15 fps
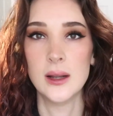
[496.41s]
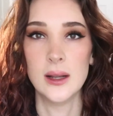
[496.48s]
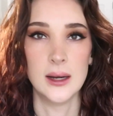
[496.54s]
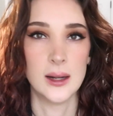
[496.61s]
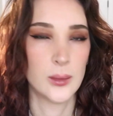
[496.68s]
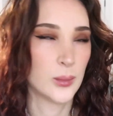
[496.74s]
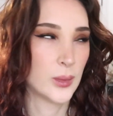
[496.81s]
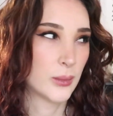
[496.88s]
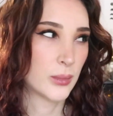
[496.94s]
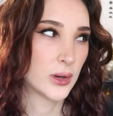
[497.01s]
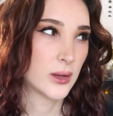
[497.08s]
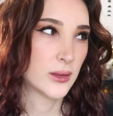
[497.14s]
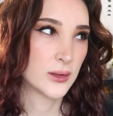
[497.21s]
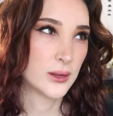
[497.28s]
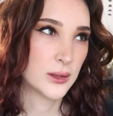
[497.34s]
And I remember
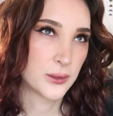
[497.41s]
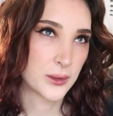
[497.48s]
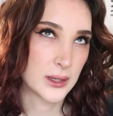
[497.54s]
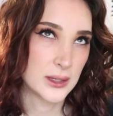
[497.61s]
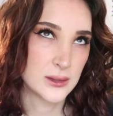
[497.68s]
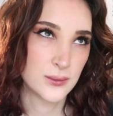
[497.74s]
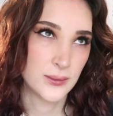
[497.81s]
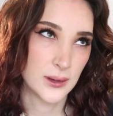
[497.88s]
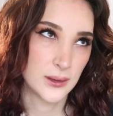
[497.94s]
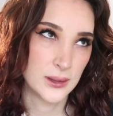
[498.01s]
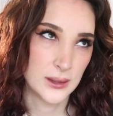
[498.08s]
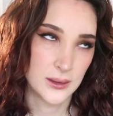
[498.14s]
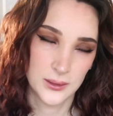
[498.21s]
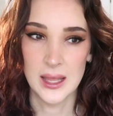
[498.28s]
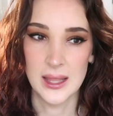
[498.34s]
other little kids found
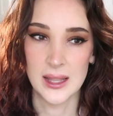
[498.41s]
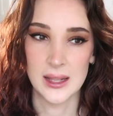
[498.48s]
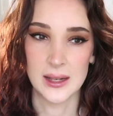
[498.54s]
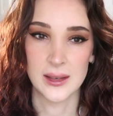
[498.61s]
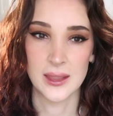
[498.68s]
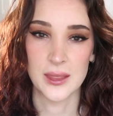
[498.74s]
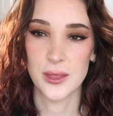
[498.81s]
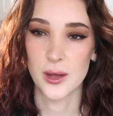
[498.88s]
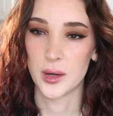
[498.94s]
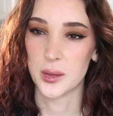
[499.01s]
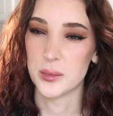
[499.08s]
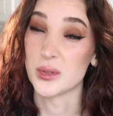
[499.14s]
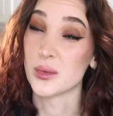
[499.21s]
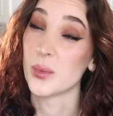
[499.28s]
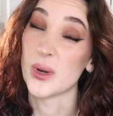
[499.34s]
out and they thought it
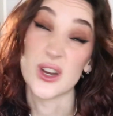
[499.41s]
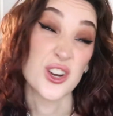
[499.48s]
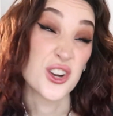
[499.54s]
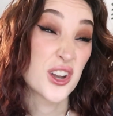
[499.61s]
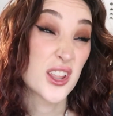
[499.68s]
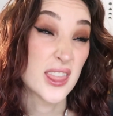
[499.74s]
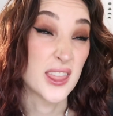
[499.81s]
was weird.